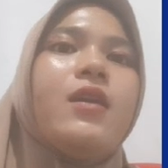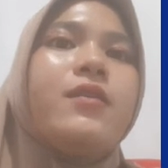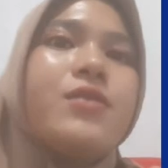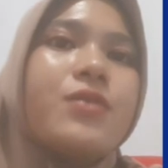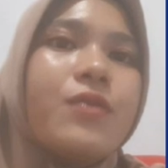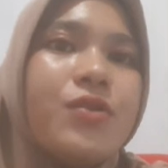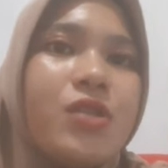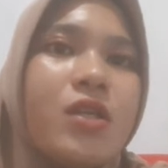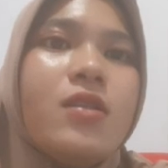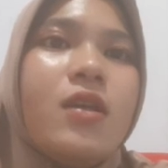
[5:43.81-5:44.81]

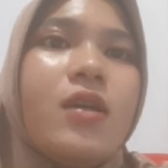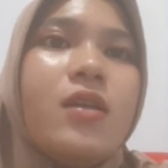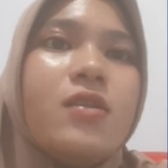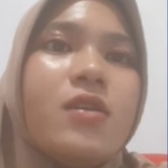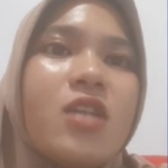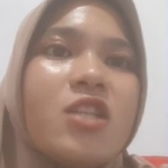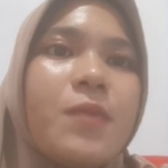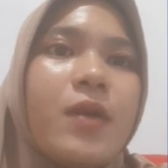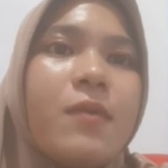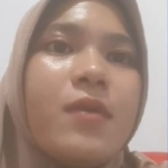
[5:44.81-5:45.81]
Discussion: these
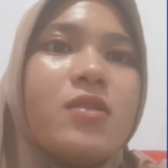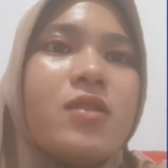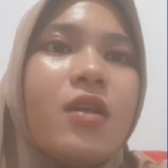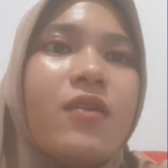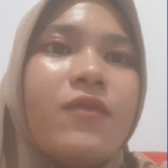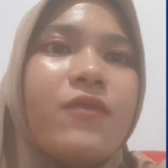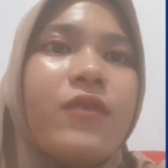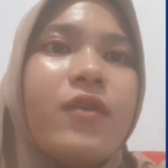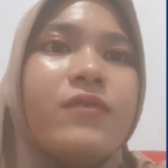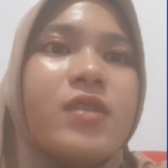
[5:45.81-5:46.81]
experiments
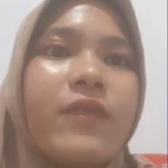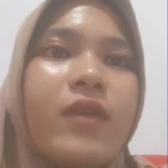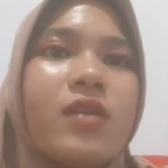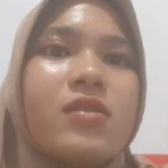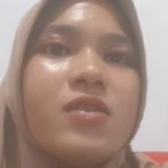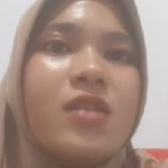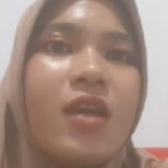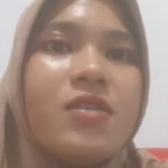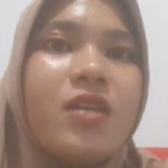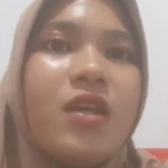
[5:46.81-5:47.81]
involve several
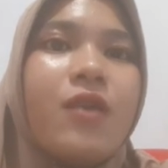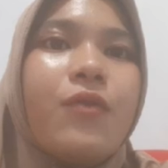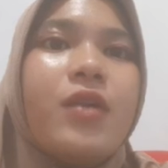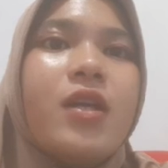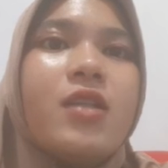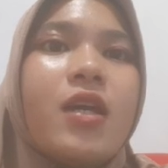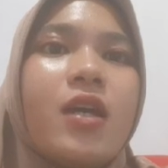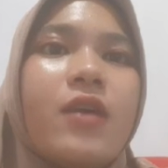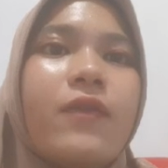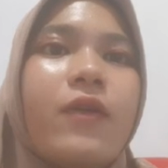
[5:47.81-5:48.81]
stages, including
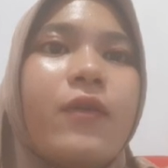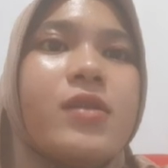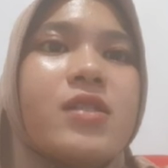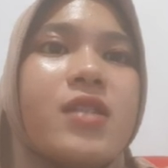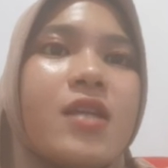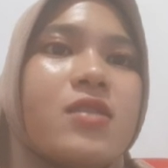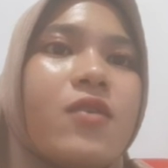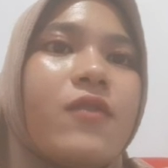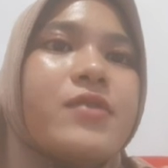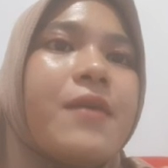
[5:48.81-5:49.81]
the following stages
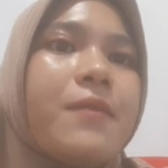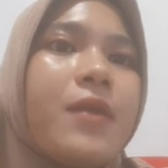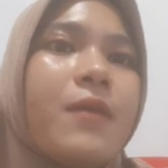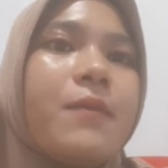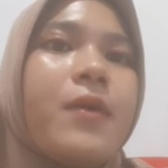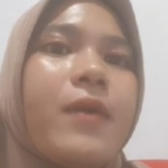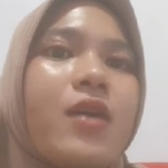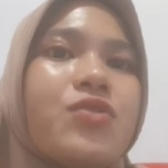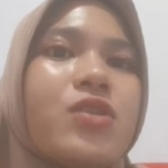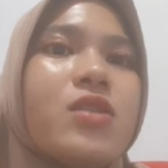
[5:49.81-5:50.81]
of sampling,
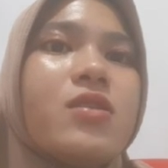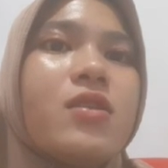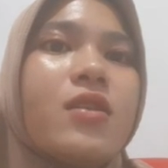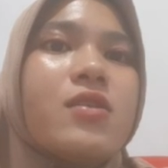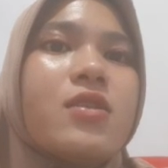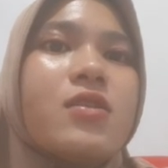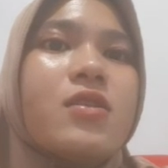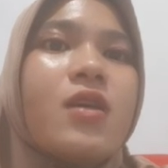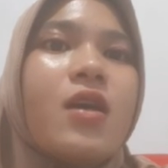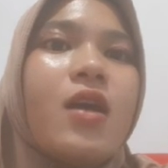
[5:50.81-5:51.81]
preparation, synthesis,
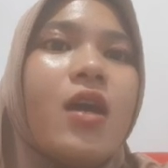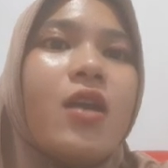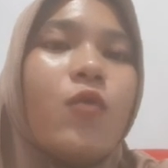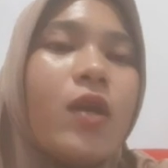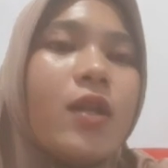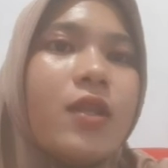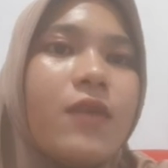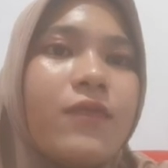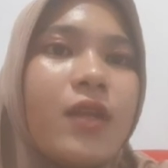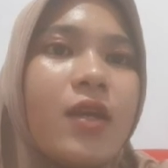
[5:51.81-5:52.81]
and
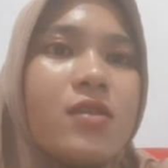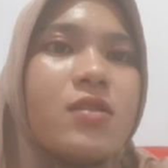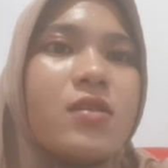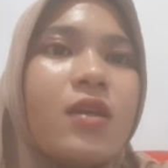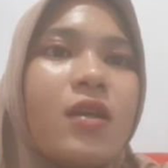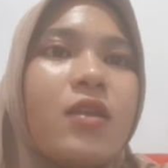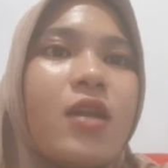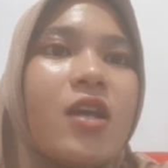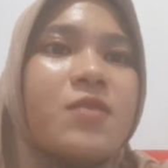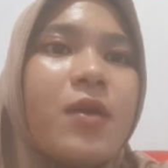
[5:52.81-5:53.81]
qualitative tests.
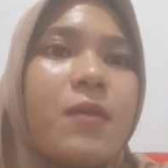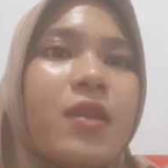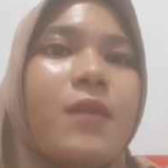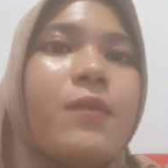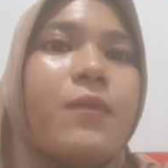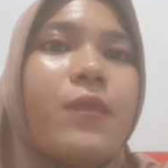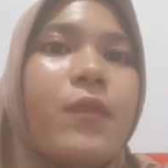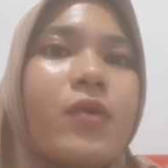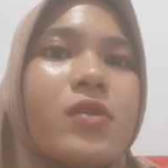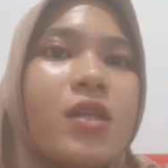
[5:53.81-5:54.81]
The experimental
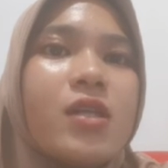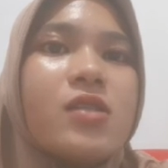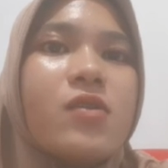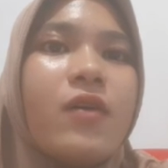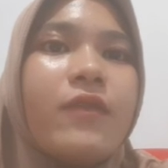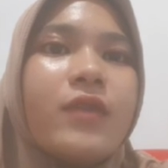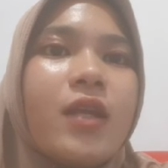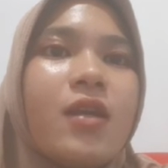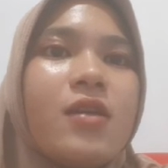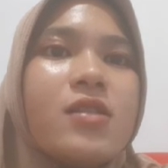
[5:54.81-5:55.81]
process of
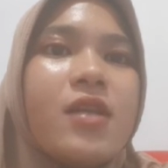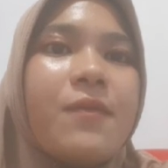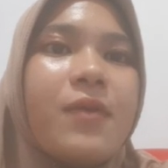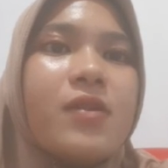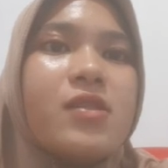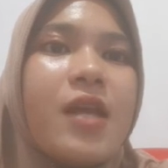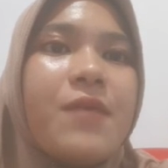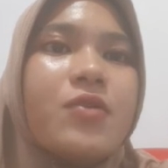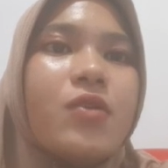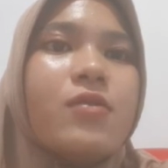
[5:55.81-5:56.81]
taking samples,
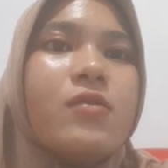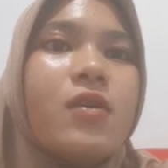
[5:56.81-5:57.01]
limestone